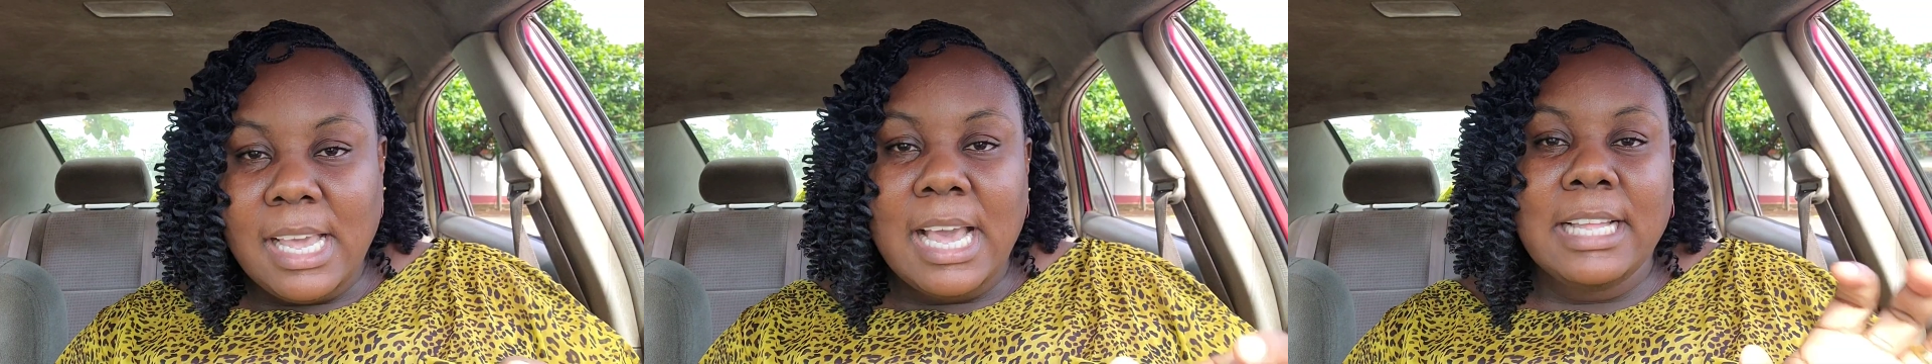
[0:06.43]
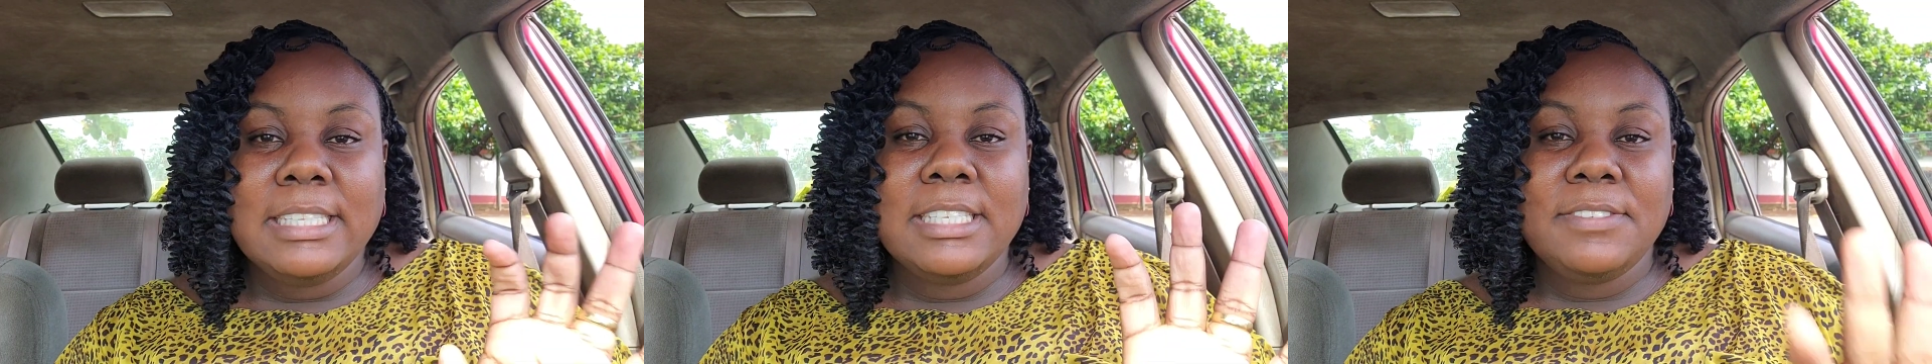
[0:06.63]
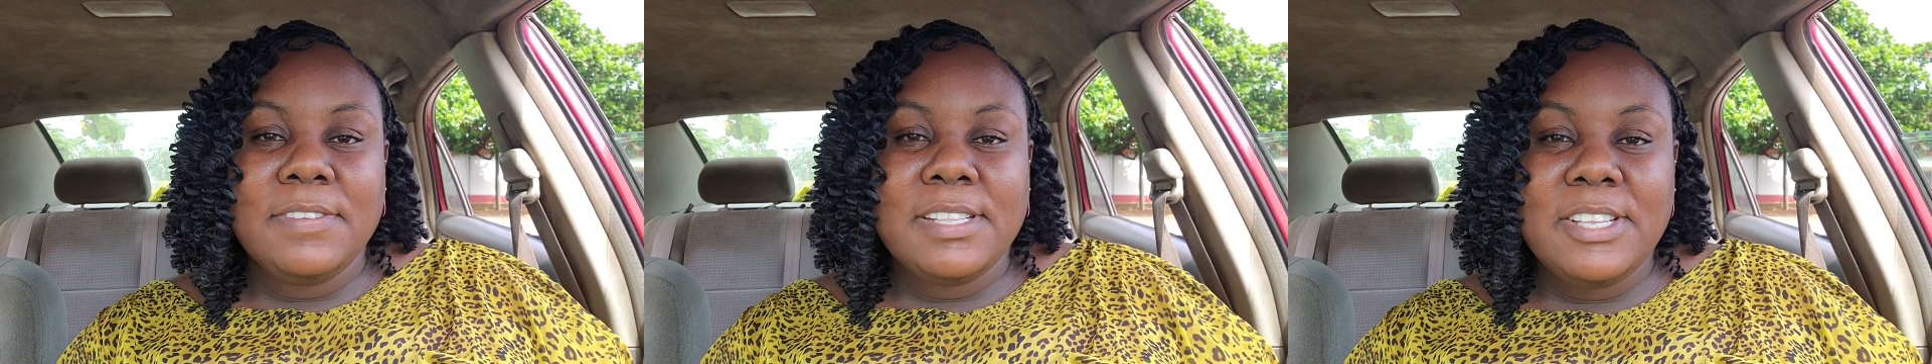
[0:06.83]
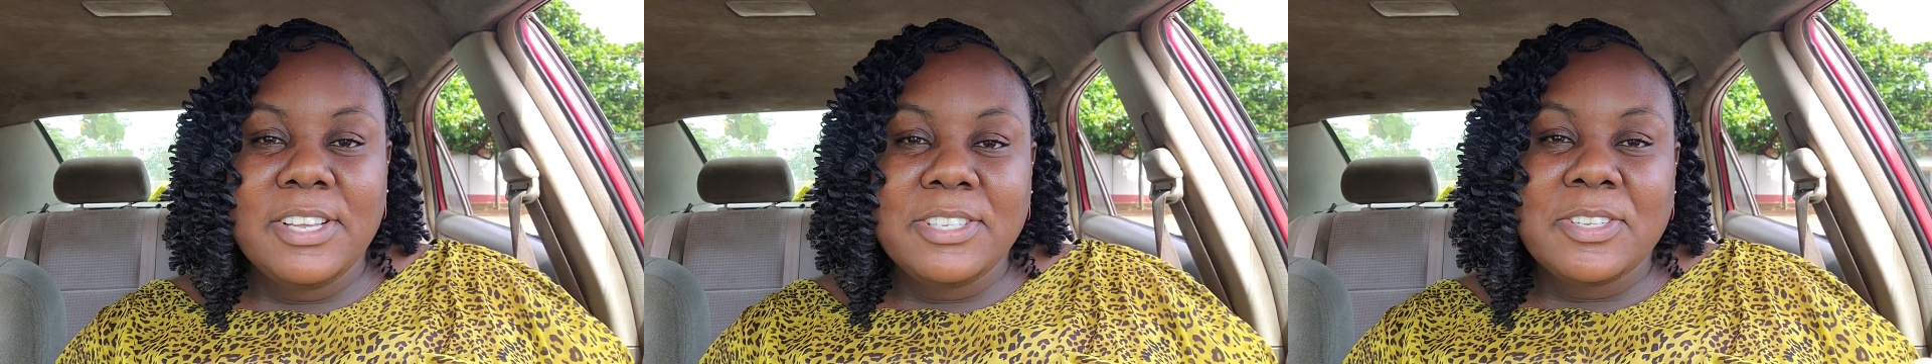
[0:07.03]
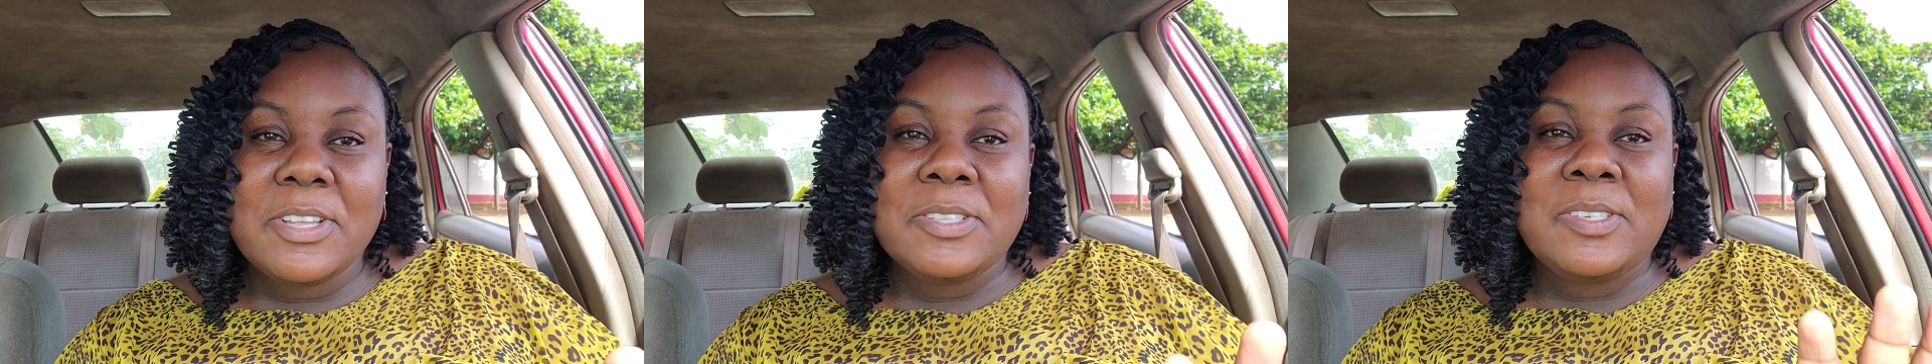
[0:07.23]
And this video
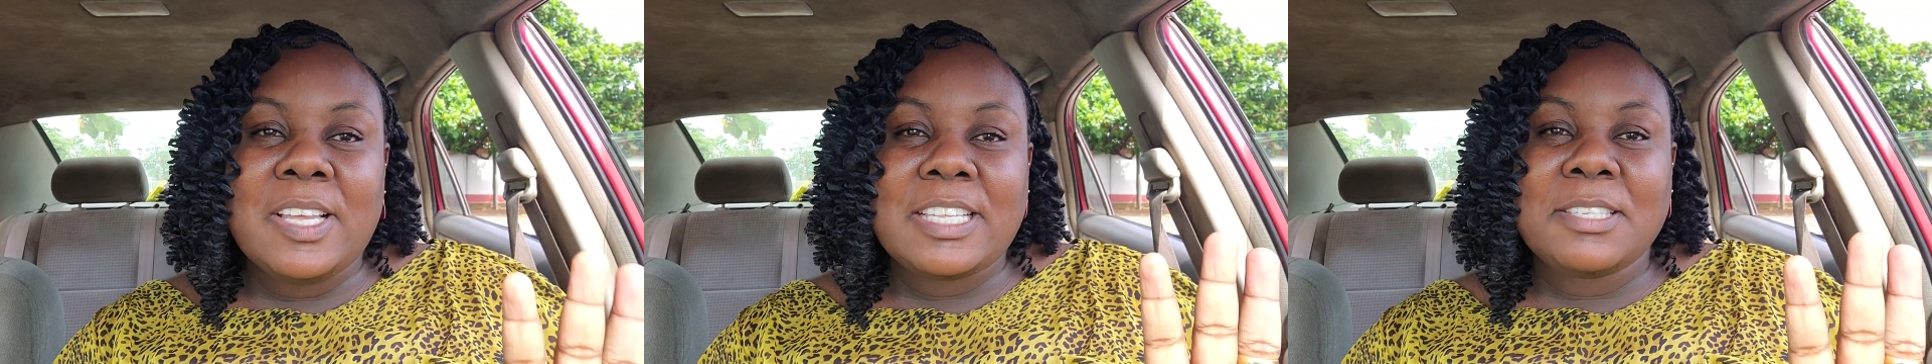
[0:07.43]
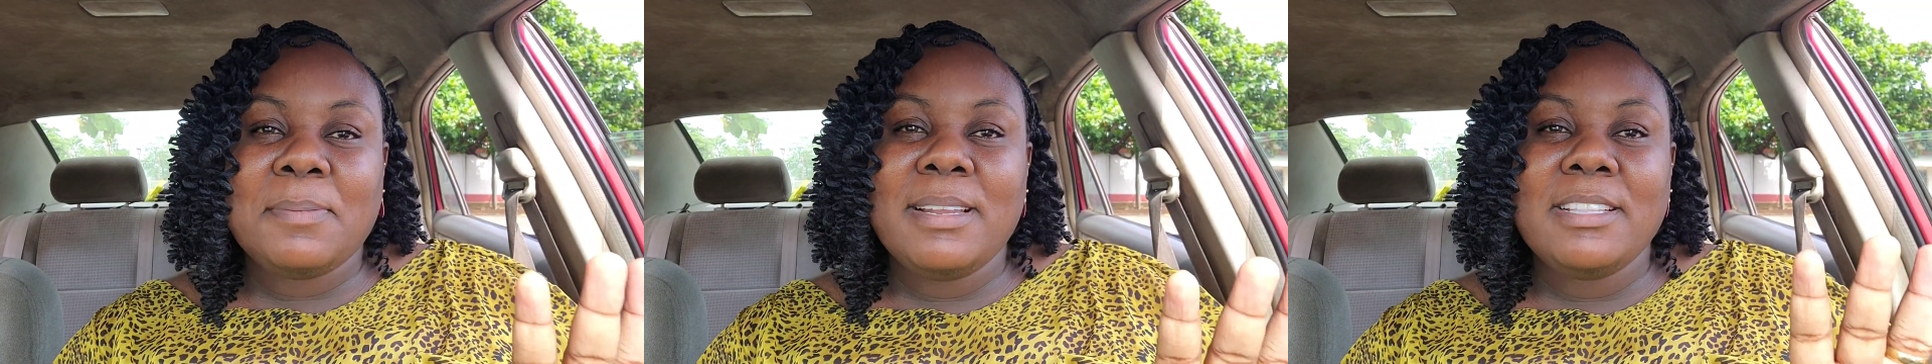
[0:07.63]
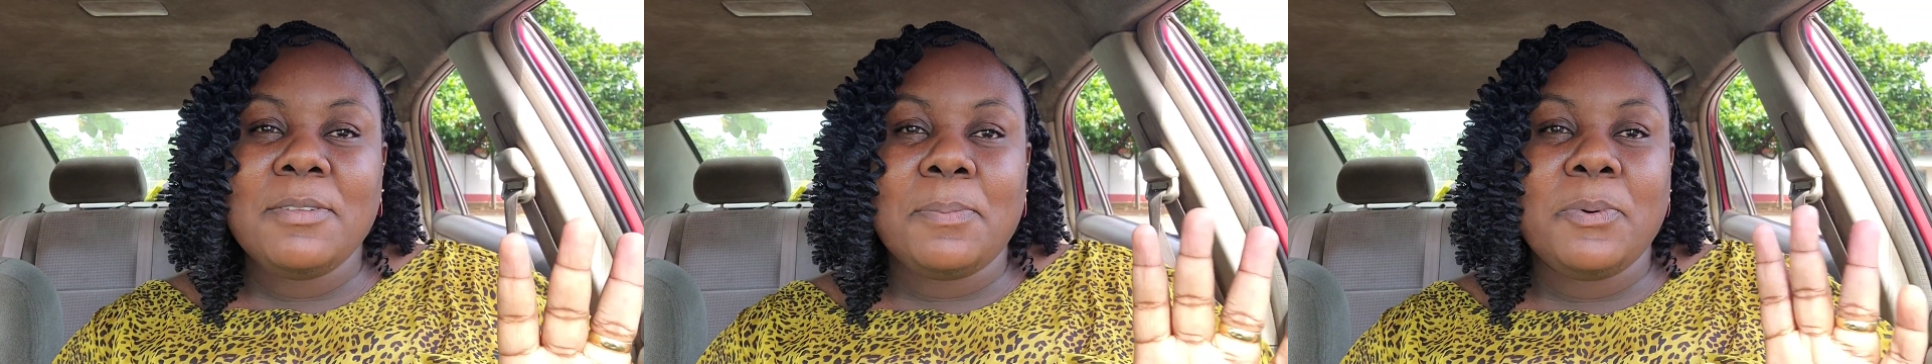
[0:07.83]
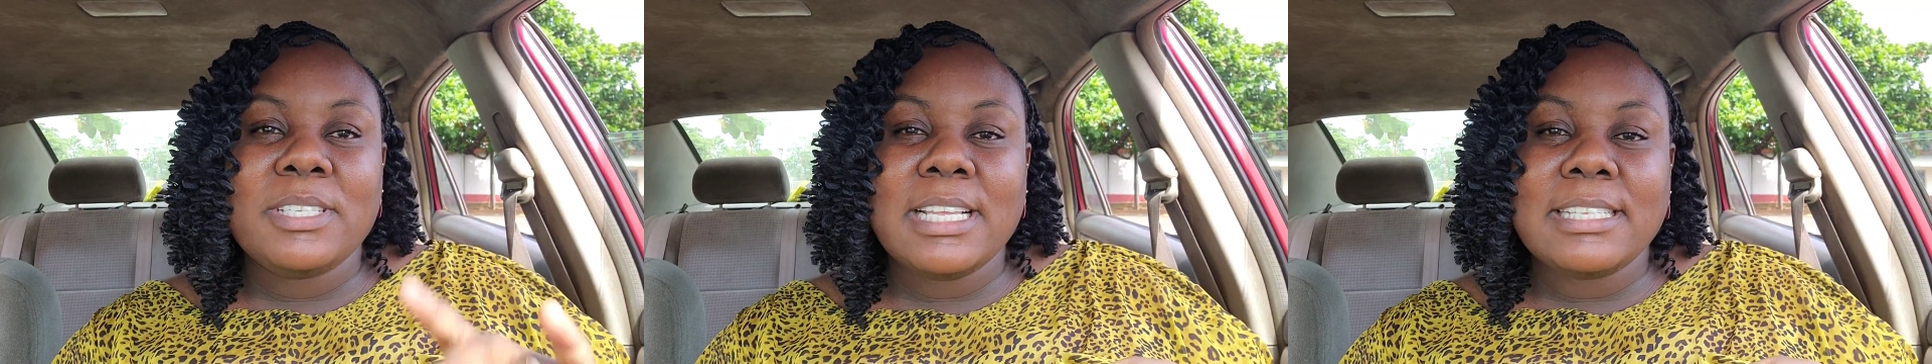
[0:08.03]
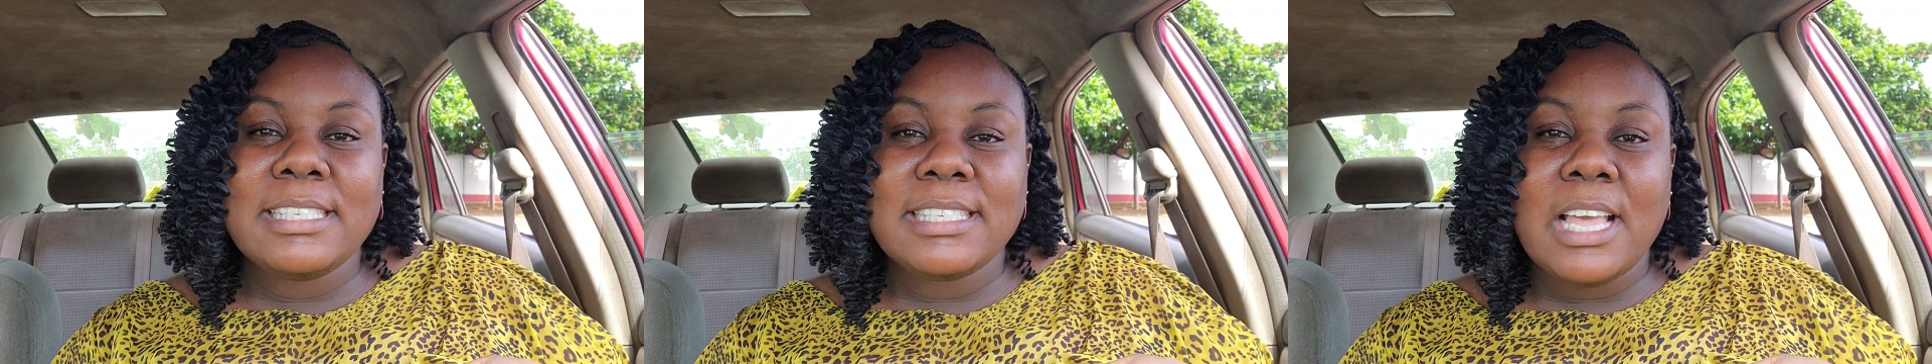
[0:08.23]
is going to explain the
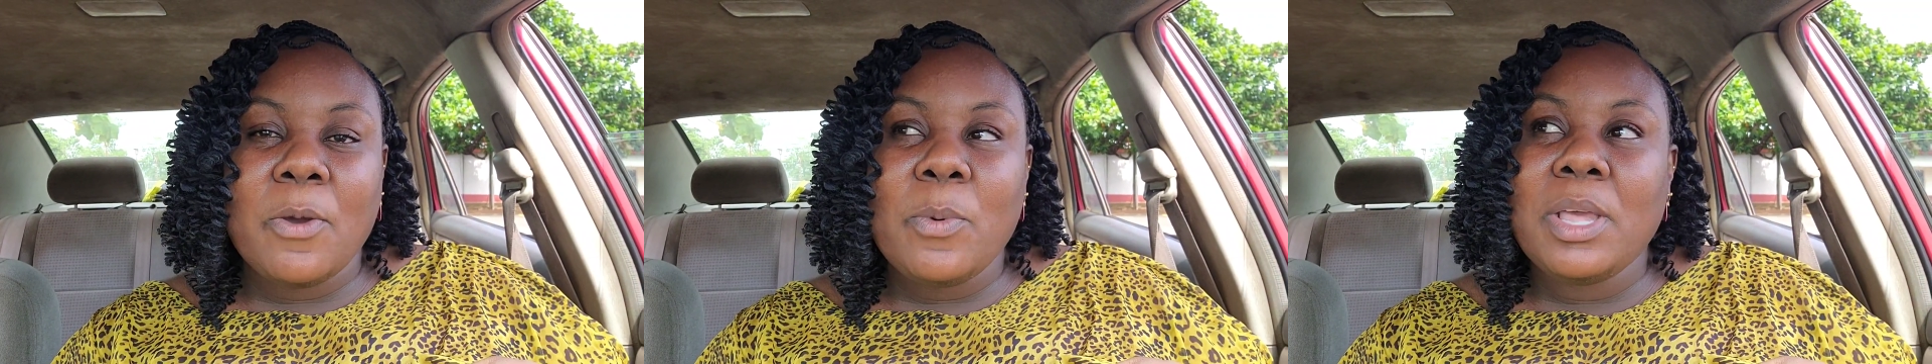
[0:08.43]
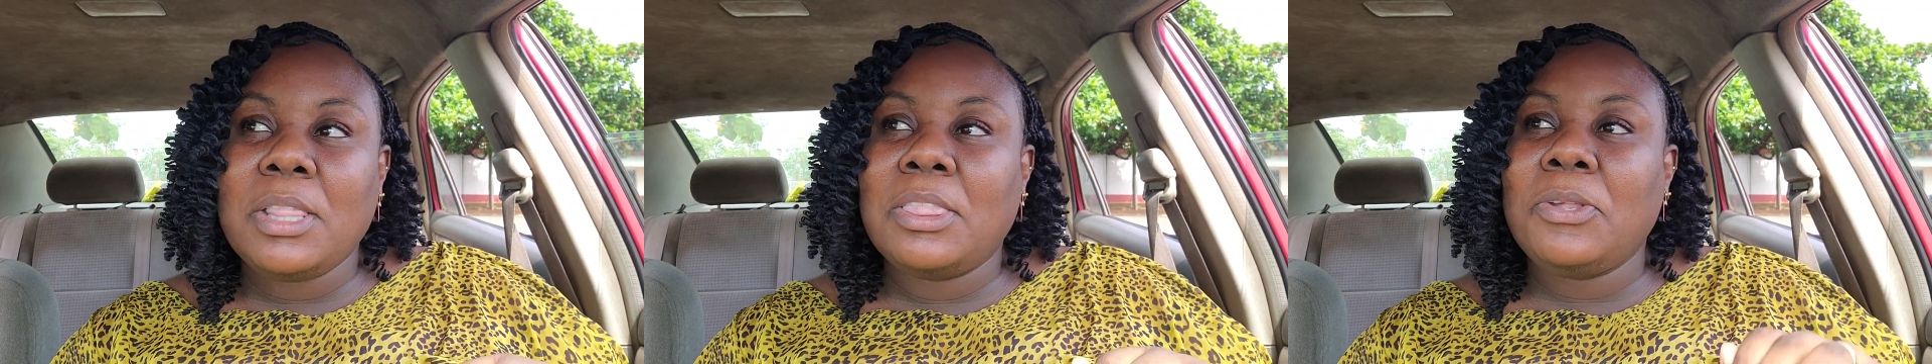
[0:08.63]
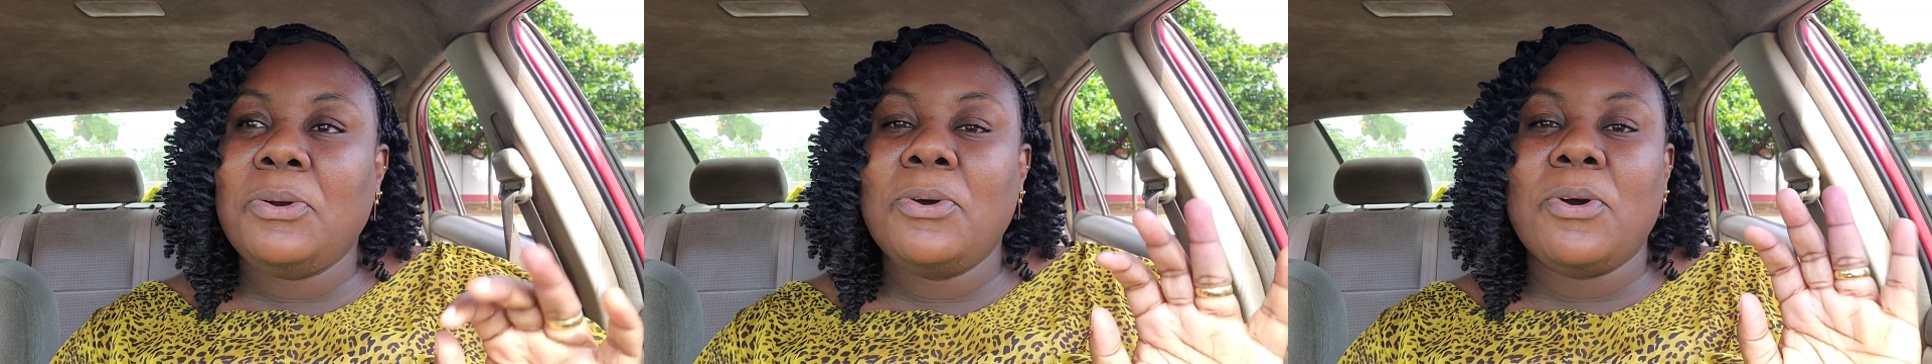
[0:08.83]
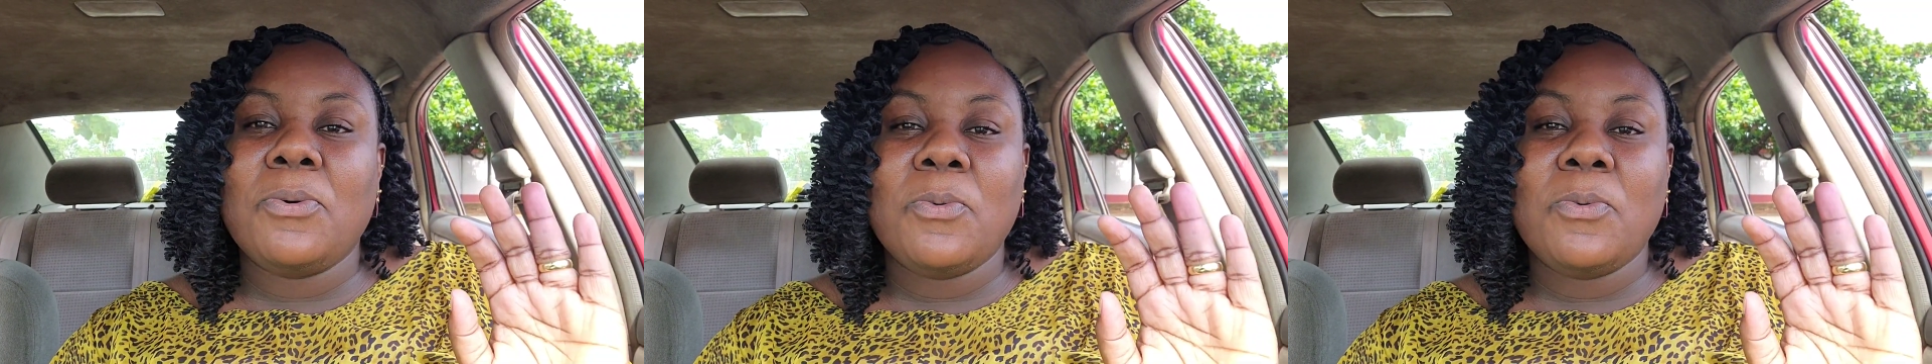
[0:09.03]
processes I went through,